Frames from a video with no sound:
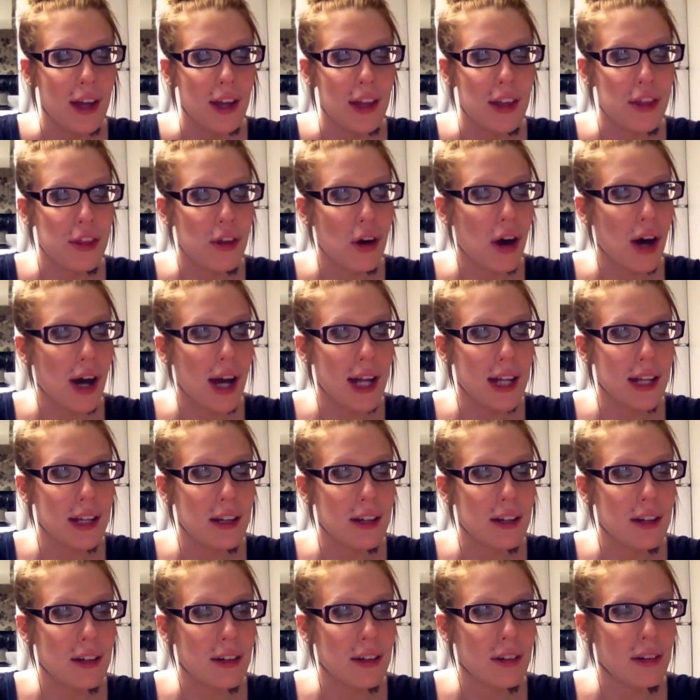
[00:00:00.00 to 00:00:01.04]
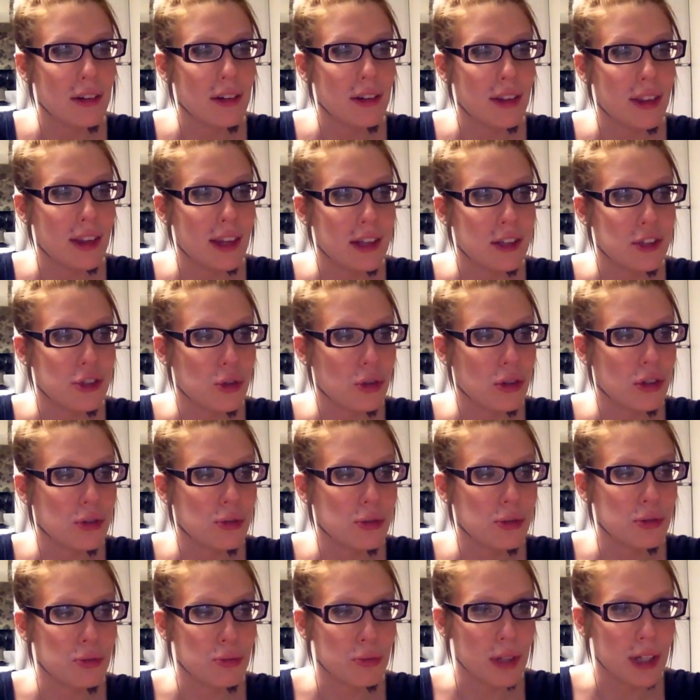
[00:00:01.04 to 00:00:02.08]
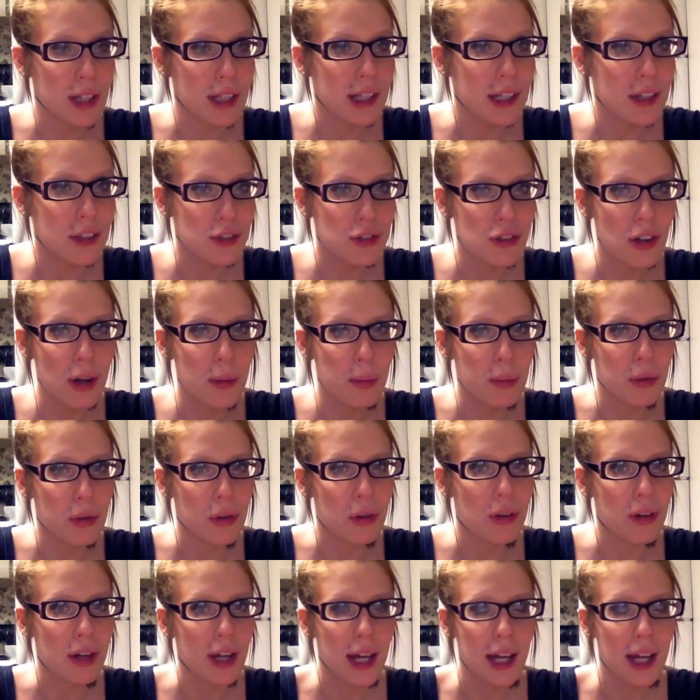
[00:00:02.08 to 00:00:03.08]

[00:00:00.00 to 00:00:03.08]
thought that George was really in trouble